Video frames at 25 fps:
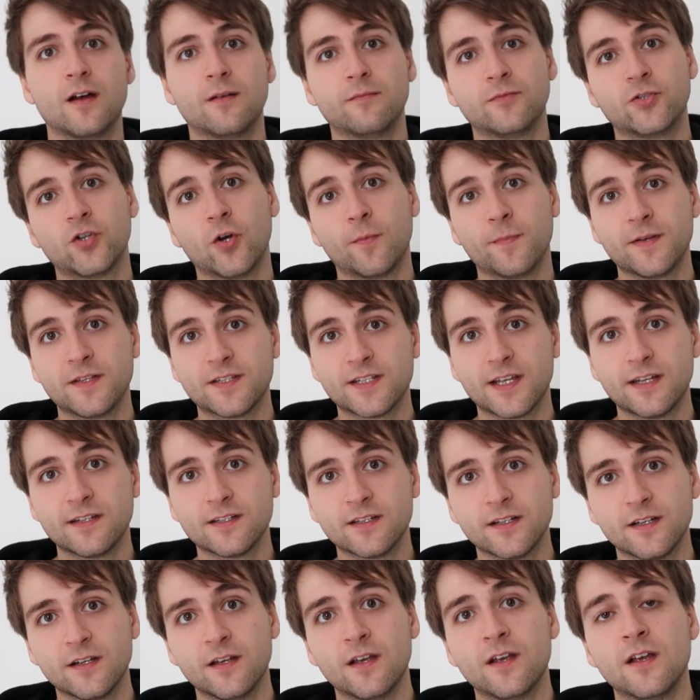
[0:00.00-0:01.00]
shopping
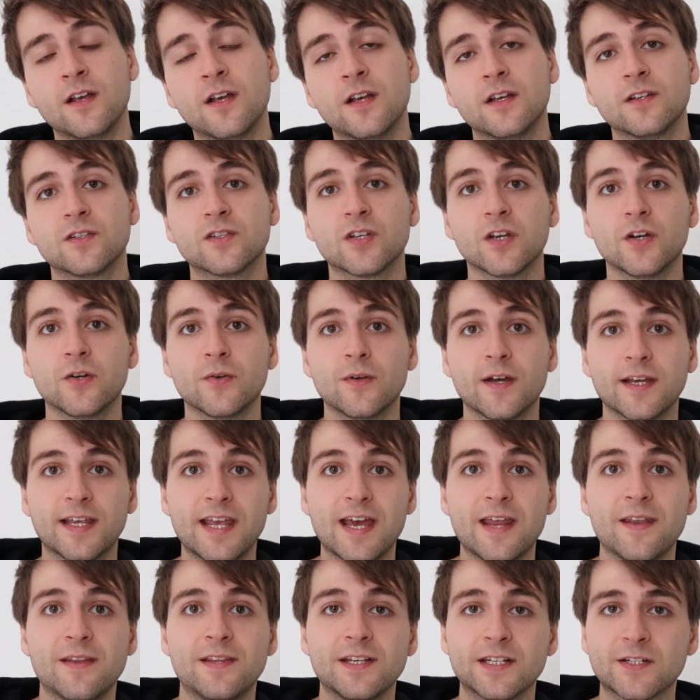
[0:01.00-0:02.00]
centre. So
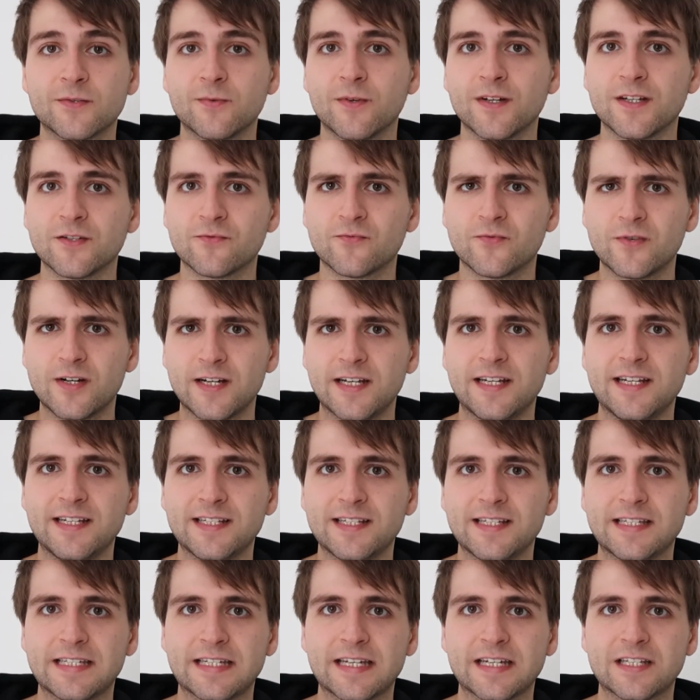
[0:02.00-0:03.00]
again, this one is really
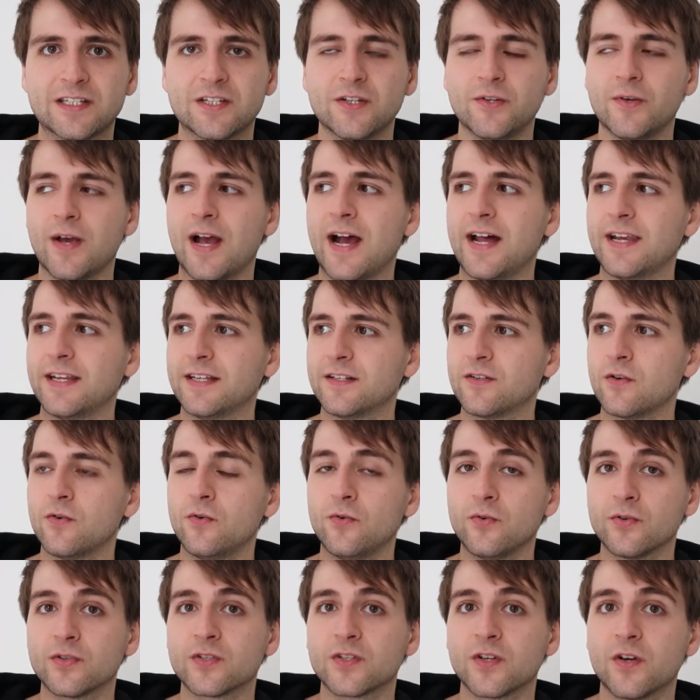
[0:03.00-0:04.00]
easy to get to, and it's
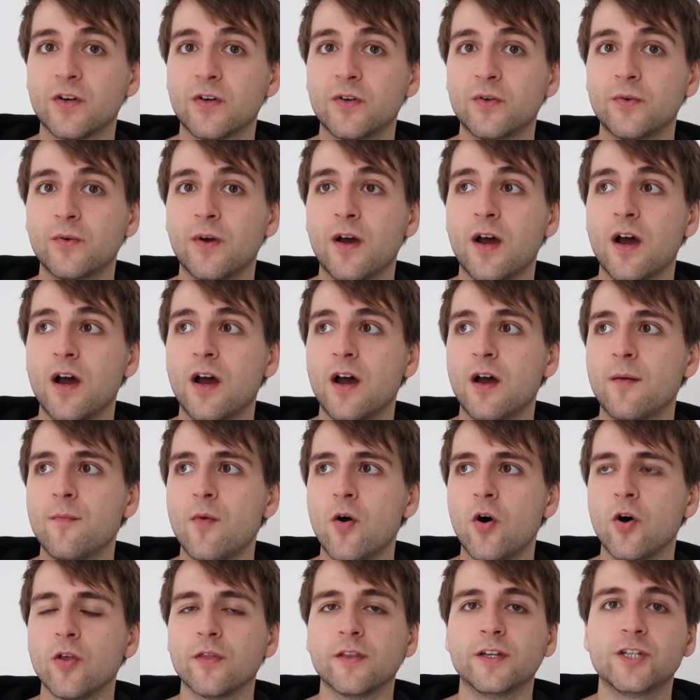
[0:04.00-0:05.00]
also
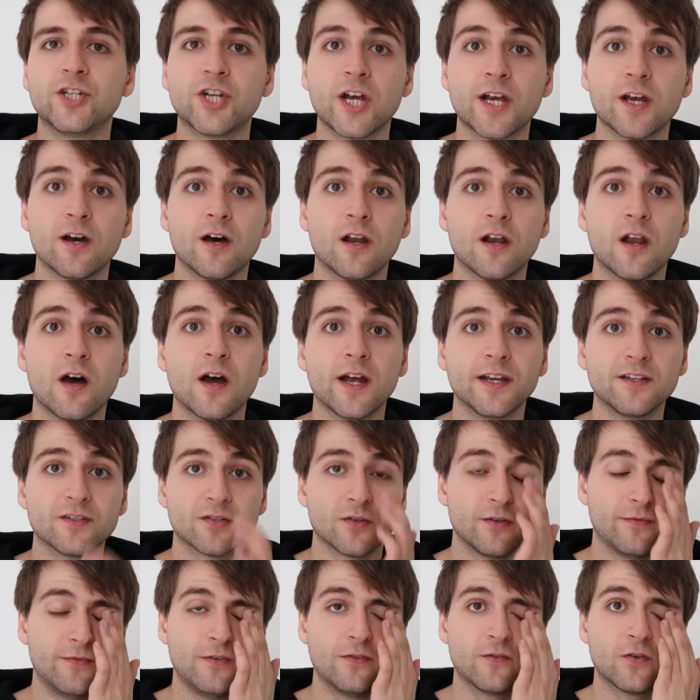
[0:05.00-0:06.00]
on the JR line.
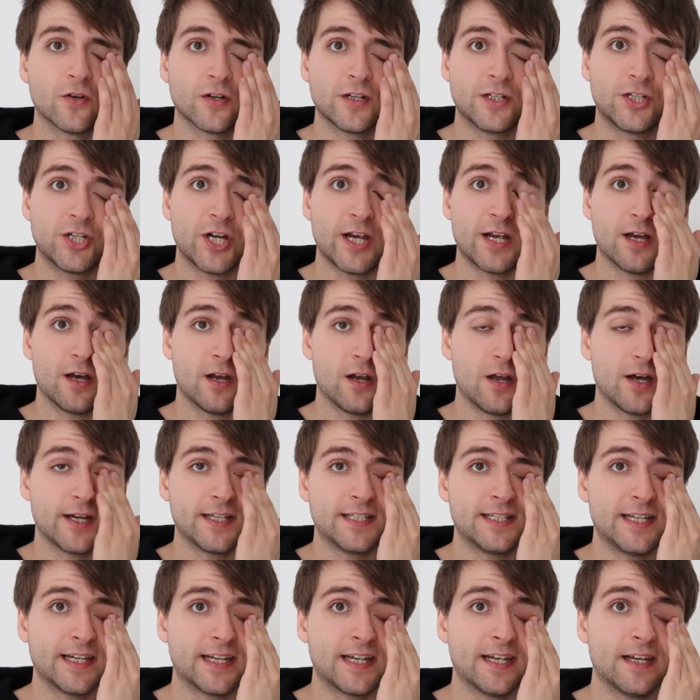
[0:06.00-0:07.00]
So if you've got a JR
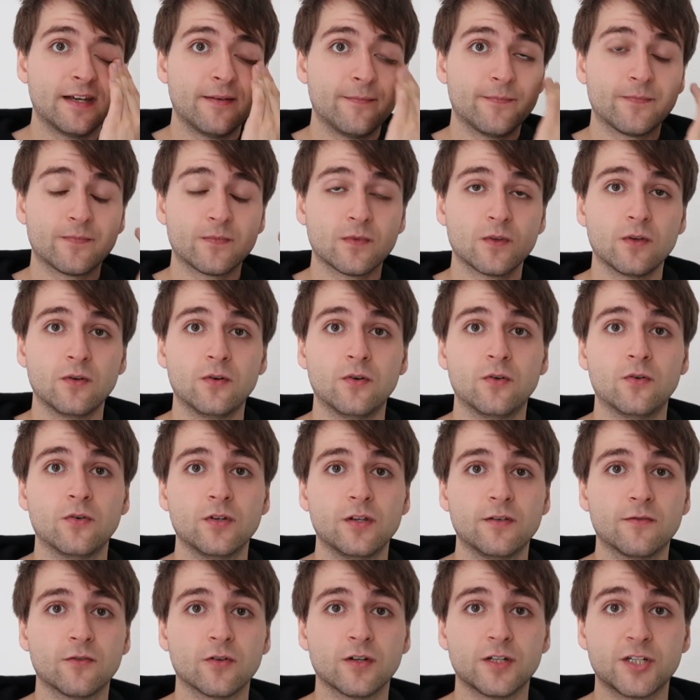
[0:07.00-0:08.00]
line ticket or
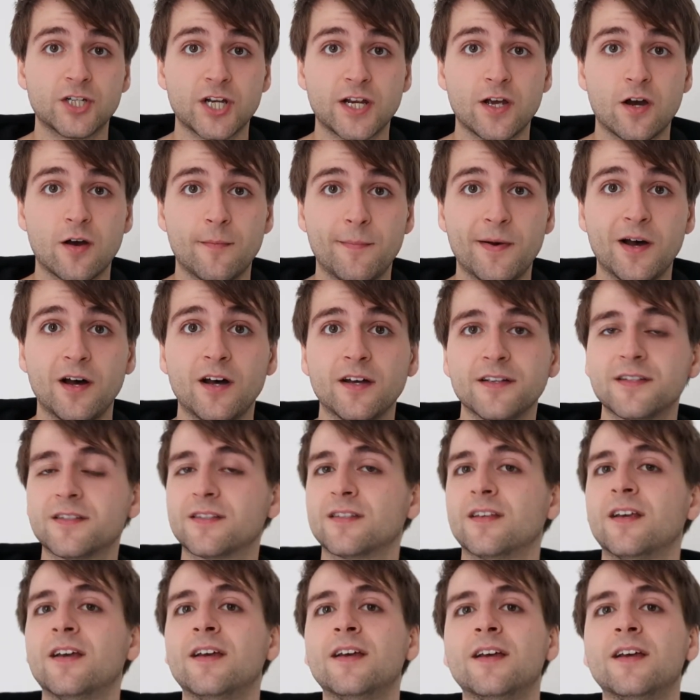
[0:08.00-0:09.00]
you've got a JR pass,